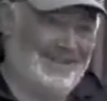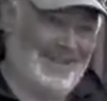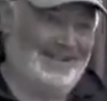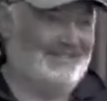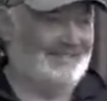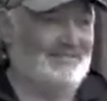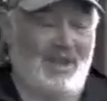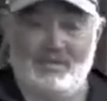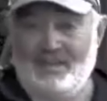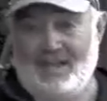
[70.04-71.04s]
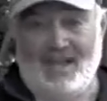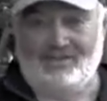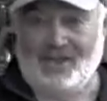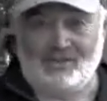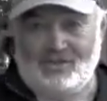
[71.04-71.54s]
I mean, that's maybe the
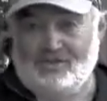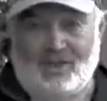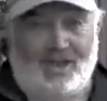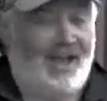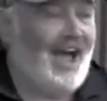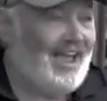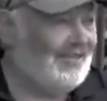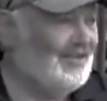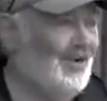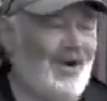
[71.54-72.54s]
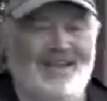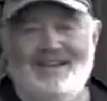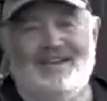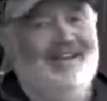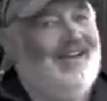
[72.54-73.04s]
guy's got shoes on. I have no
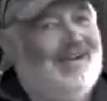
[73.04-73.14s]
idea.